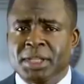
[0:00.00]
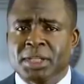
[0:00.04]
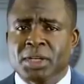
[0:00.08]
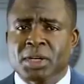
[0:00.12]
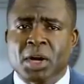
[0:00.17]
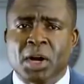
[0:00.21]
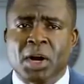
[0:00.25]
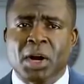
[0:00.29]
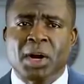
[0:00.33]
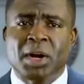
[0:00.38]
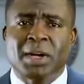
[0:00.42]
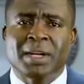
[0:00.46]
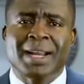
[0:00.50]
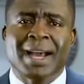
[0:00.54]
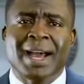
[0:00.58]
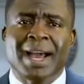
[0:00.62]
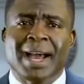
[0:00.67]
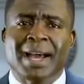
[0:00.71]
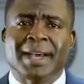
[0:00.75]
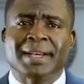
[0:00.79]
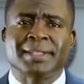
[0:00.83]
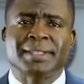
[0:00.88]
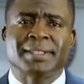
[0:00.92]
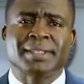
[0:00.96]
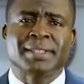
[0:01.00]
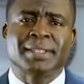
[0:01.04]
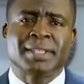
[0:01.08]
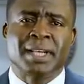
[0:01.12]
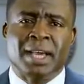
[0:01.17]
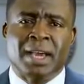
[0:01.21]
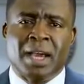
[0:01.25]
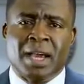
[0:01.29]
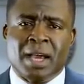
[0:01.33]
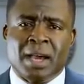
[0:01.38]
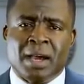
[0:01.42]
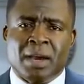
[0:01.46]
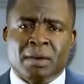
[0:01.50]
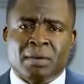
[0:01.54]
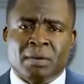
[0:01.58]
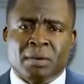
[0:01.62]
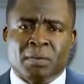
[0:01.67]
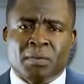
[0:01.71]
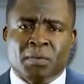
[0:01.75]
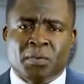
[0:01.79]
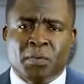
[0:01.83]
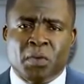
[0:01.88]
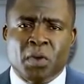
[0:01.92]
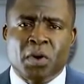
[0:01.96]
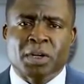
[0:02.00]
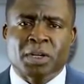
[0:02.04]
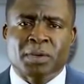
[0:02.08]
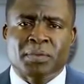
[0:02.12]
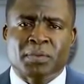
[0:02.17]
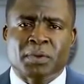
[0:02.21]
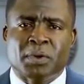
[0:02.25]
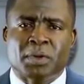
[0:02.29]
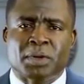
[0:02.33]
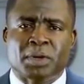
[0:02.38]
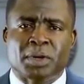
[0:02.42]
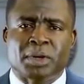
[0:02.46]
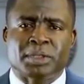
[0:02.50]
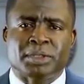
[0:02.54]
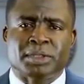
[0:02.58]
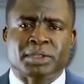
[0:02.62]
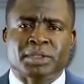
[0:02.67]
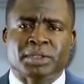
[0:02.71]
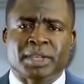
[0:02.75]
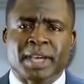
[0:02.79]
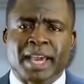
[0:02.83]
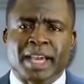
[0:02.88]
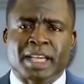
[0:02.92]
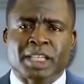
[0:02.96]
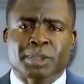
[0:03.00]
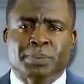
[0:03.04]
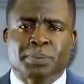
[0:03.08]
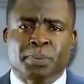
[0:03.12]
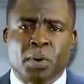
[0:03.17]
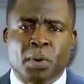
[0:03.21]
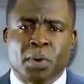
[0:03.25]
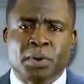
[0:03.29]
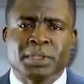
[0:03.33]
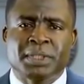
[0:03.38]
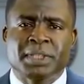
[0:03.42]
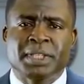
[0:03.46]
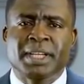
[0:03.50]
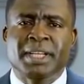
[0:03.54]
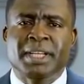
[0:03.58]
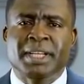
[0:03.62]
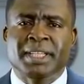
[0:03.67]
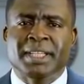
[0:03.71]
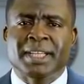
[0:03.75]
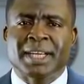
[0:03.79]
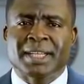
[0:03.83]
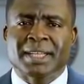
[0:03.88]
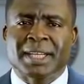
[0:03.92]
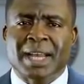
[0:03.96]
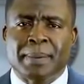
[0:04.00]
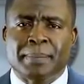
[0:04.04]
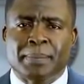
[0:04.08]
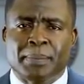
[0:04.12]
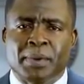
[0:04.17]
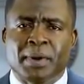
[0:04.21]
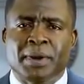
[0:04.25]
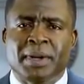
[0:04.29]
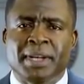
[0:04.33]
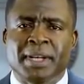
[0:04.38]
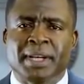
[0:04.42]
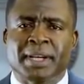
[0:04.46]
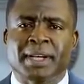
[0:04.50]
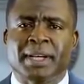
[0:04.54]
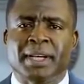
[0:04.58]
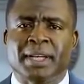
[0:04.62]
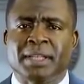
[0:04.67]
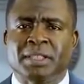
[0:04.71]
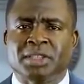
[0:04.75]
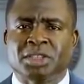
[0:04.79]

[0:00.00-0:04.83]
God has fought for us, exposing their diabolic